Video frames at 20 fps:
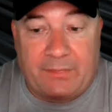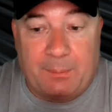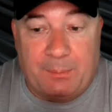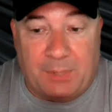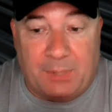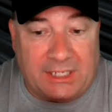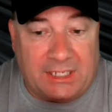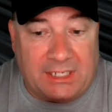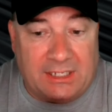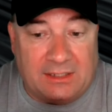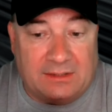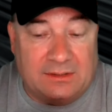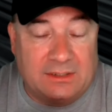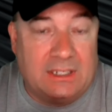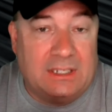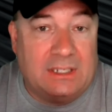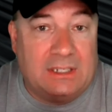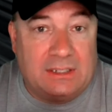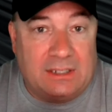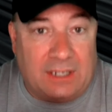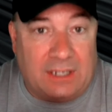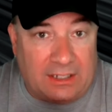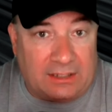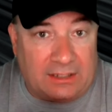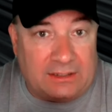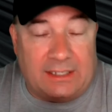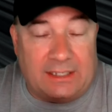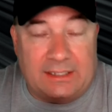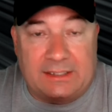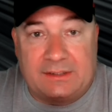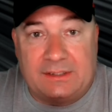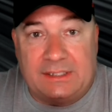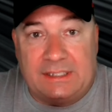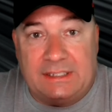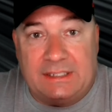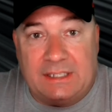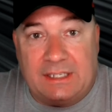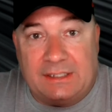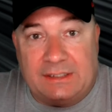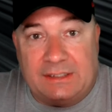But again, like
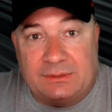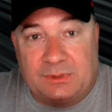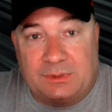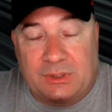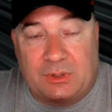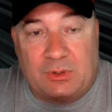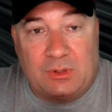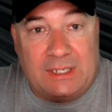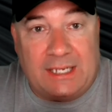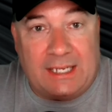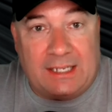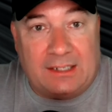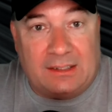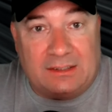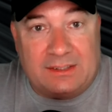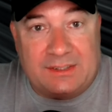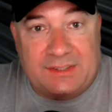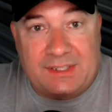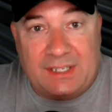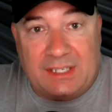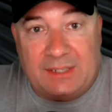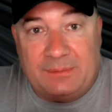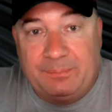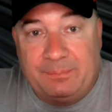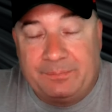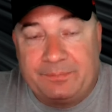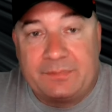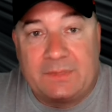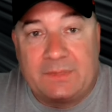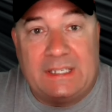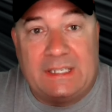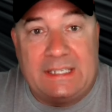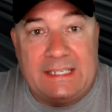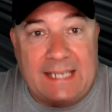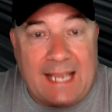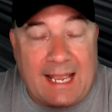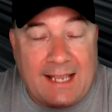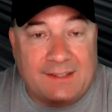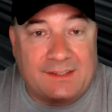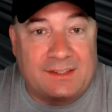the recruiting analyst said, he
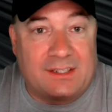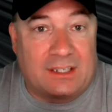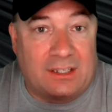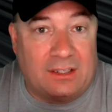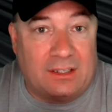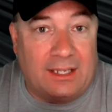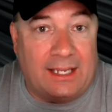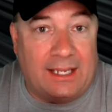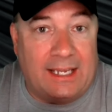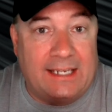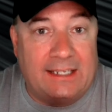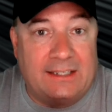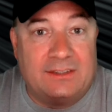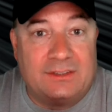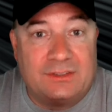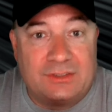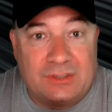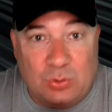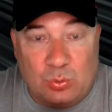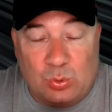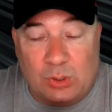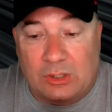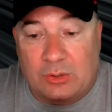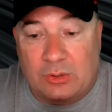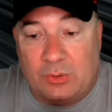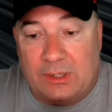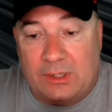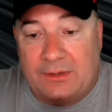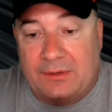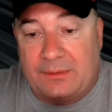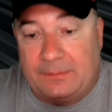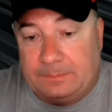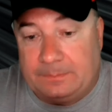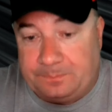has the clay to work with.